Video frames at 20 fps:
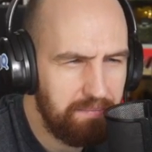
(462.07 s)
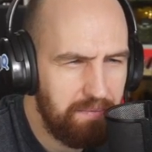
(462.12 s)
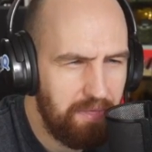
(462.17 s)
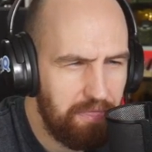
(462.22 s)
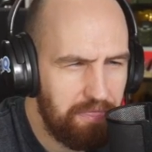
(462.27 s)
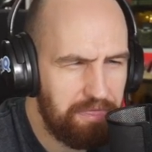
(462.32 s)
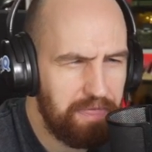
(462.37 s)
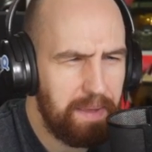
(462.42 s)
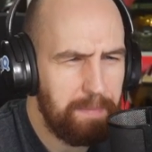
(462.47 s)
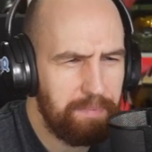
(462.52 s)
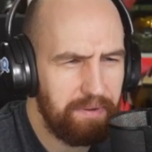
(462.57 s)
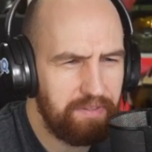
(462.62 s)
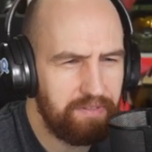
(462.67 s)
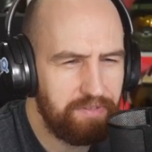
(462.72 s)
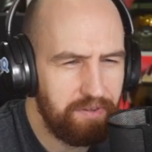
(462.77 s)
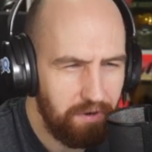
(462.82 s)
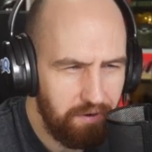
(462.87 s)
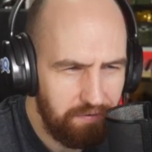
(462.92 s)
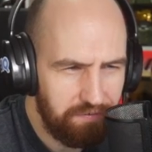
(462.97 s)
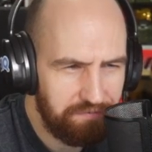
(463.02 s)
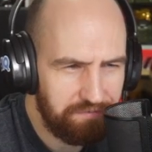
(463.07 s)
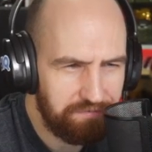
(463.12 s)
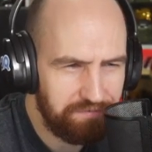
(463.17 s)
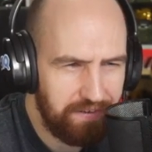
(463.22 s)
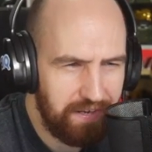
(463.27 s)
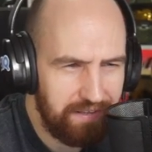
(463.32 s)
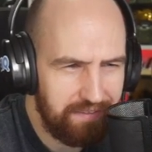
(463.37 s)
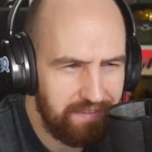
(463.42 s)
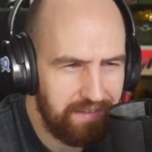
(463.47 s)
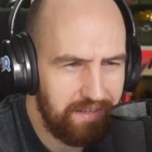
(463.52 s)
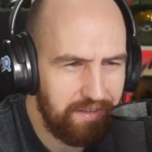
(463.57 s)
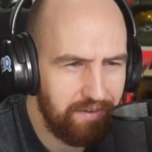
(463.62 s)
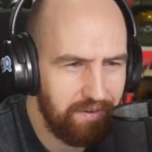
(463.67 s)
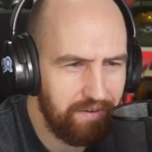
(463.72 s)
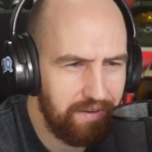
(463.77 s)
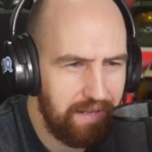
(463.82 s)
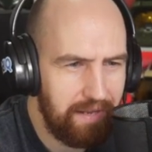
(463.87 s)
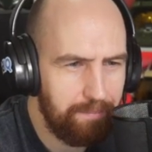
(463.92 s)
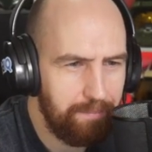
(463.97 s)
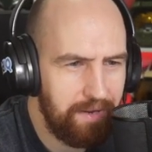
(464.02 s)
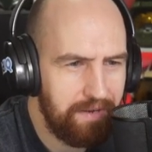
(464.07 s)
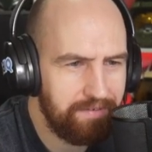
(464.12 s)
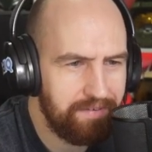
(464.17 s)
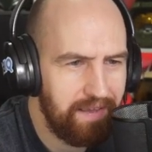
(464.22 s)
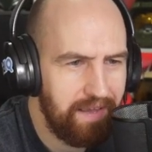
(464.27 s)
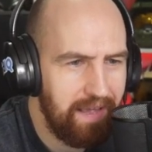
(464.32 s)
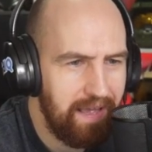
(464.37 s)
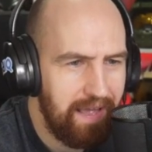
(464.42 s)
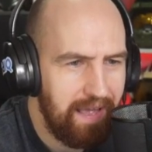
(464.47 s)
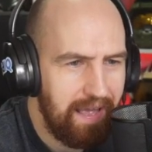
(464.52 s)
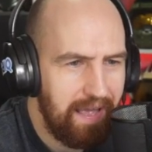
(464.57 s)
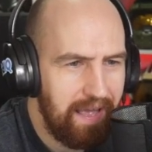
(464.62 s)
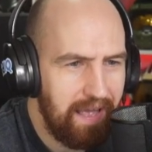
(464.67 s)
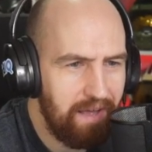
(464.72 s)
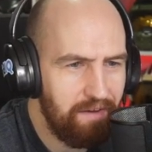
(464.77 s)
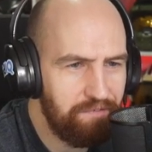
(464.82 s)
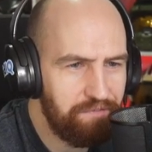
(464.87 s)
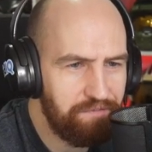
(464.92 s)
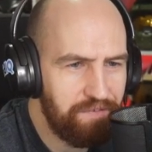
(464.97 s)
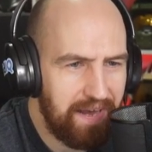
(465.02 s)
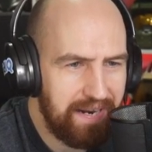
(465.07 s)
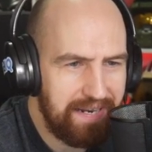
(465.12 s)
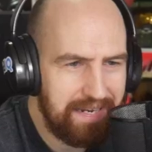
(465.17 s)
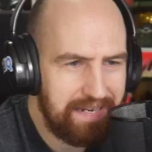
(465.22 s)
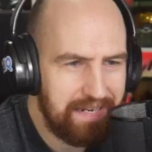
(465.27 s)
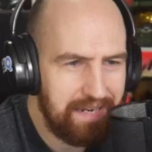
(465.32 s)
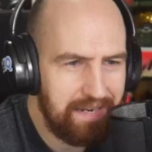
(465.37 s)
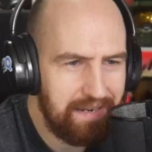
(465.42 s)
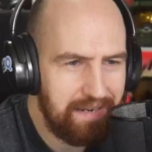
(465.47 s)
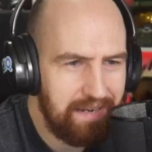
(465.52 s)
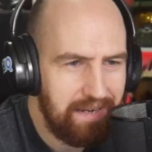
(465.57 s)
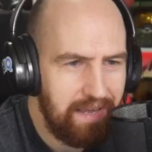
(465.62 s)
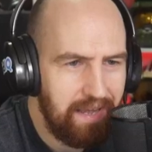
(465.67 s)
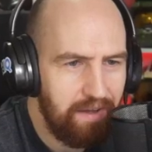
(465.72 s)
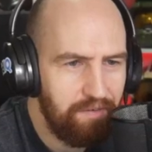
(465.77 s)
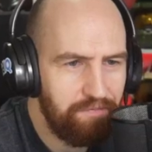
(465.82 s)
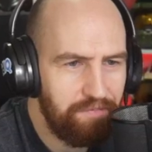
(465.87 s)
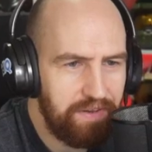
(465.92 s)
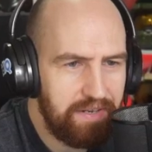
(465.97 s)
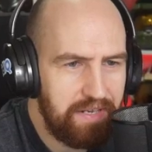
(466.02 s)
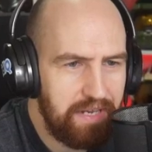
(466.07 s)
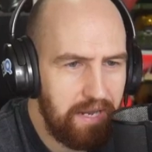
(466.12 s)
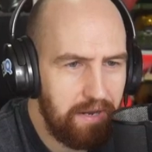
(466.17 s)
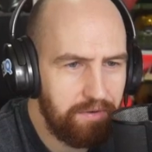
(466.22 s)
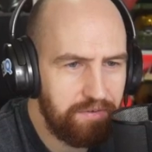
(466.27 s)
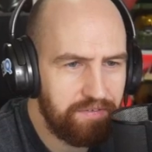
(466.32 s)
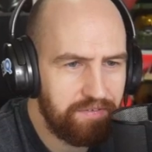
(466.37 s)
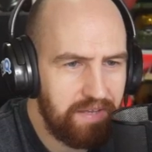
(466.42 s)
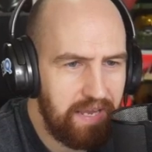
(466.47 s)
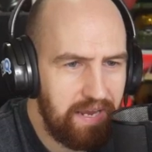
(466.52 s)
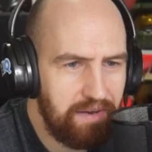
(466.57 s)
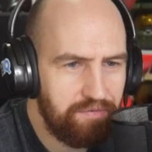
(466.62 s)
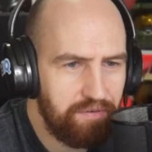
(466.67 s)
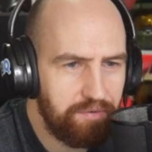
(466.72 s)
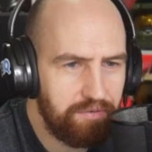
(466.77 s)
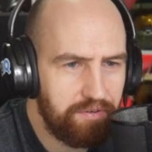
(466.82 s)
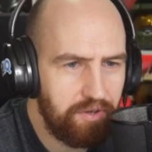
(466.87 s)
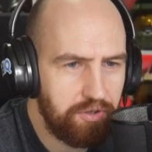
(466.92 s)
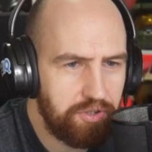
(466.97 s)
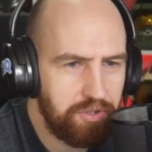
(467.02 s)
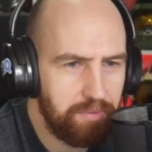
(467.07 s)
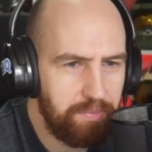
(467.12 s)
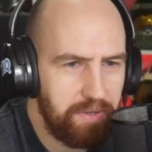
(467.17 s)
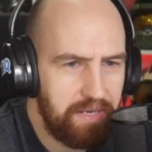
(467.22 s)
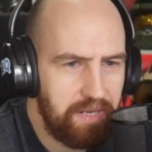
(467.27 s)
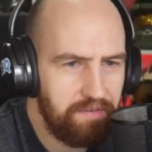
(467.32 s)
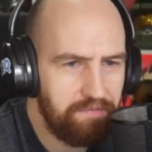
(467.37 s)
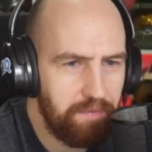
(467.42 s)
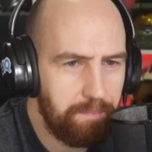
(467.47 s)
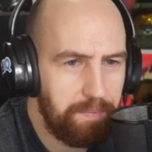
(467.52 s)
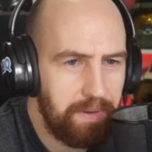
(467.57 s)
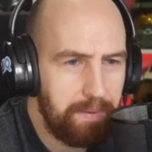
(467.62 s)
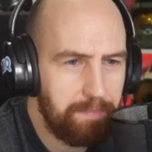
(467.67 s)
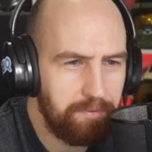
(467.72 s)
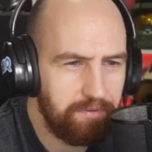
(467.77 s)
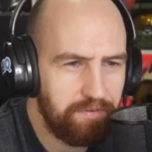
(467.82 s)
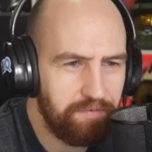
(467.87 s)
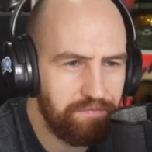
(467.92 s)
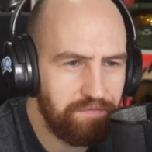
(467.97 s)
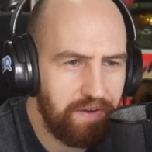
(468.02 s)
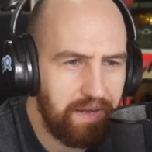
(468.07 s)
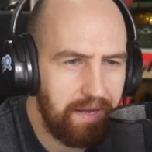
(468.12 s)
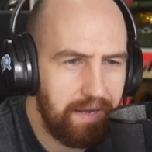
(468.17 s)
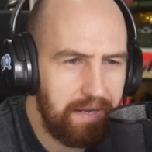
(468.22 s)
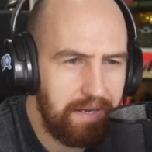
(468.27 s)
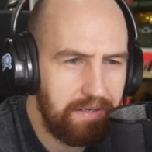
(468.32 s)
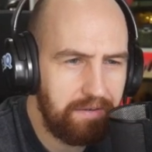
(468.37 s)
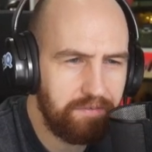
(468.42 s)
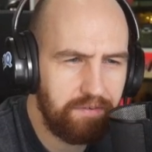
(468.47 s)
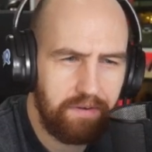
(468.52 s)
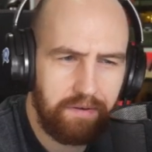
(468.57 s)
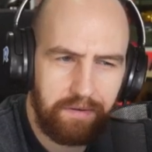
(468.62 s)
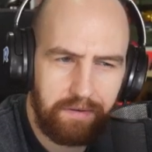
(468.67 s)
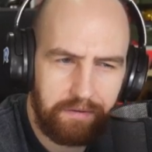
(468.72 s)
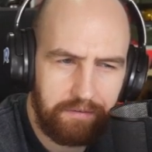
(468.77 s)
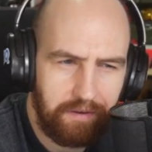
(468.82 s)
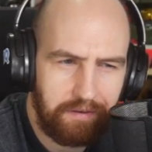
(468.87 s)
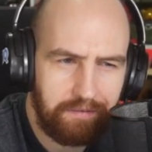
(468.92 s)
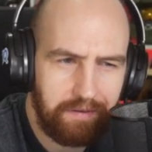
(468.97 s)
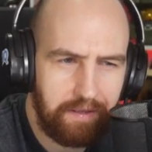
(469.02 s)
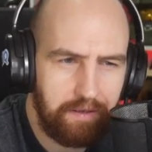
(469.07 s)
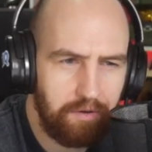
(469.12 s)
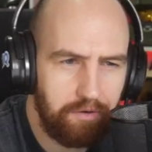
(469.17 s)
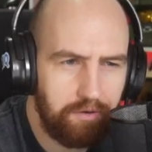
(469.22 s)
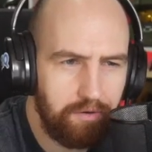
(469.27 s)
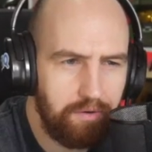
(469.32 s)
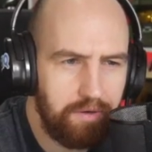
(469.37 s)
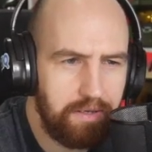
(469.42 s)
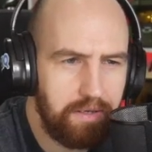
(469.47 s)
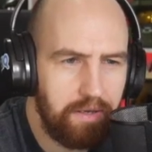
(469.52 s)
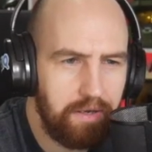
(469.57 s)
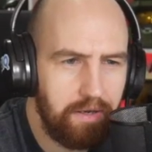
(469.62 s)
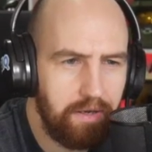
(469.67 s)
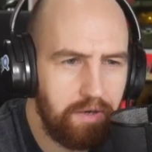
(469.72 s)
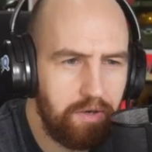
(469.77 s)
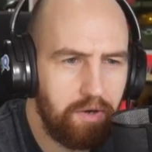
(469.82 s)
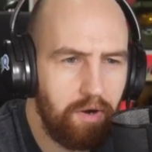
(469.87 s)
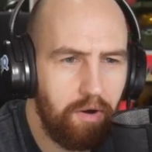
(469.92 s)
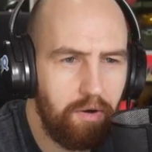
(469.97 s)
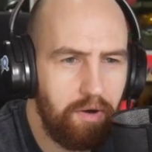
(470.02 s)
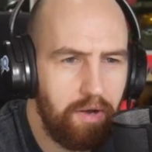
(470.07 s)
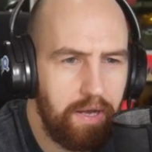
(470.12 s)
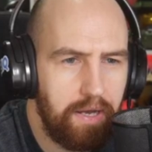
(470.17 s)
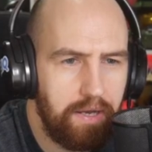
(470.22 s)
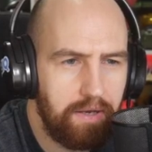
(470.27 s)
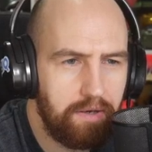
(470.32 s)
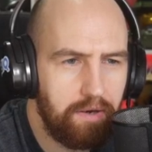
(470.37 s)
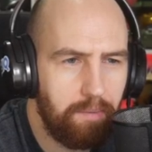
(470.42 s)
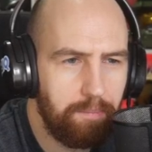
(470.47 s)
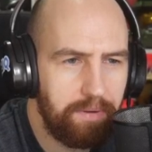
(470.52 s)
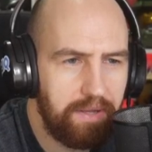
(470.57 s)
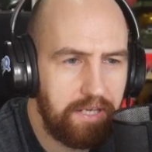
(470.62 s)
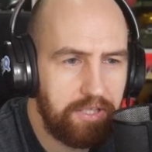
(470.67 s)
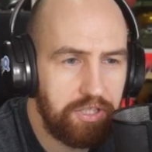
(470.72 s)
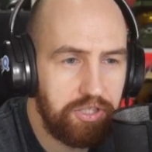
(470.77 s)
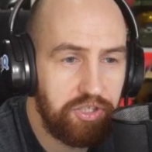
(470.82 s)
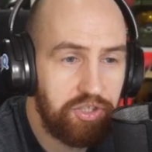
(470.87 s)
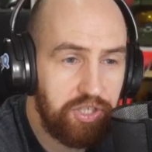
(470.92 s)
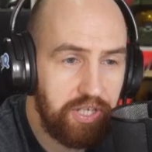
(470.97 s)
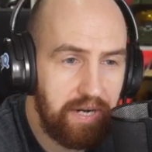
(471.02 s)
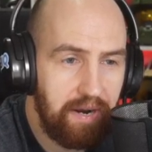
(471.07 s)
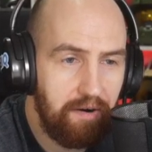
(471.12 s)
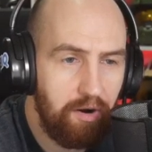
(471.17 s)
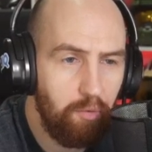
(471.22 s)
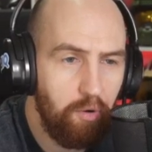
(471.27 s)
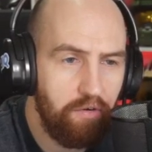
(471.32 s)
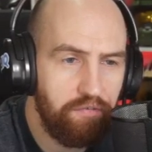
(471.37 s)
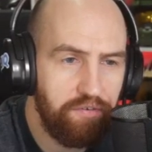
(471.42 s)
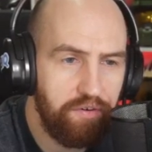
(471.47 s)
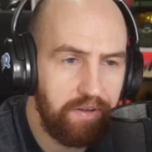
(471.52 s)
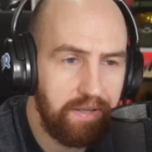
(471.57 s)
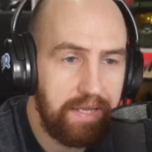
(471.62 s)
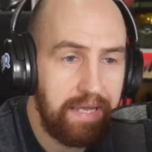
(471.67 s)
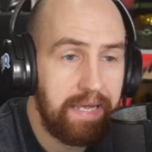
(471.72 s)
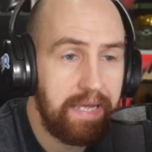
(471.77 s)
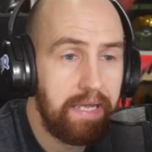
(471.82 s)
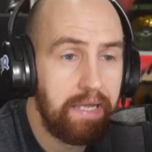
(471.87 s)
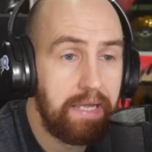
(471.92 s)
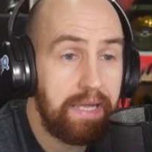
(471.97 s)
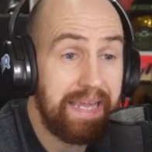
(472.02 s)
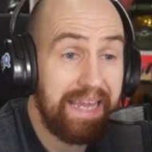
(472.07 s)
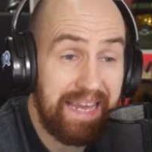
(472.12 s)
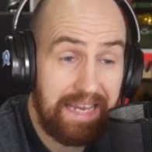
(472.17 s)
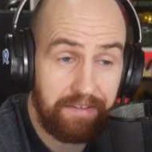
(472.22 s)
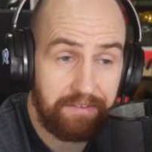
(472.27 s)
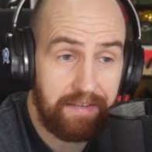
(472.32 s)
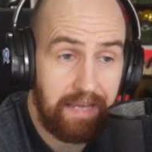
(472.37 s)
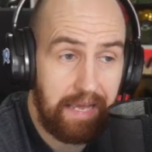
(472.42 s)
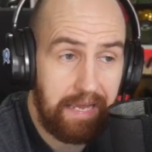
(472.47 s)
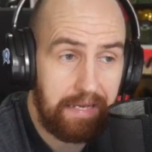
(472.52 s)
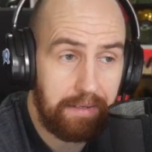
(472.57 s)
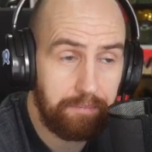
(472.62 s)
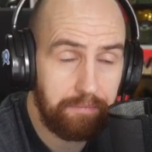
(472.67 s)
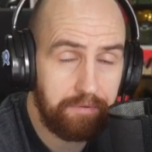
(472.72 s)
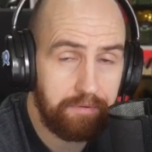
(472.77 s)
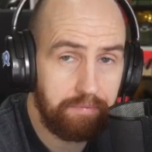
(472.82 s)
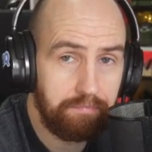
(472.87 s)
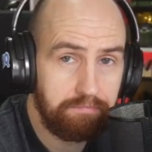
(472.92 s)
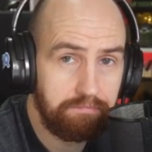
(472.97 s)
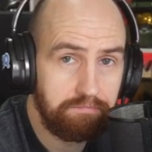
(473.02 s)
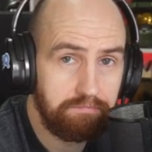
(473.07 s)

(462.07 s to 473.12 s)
Thib Duff, I think your name is. Uh, Fanica, videos saved from social media for people to find. So it sounds like you're doing uh, co uh, compilations. Generic Waffle eats games.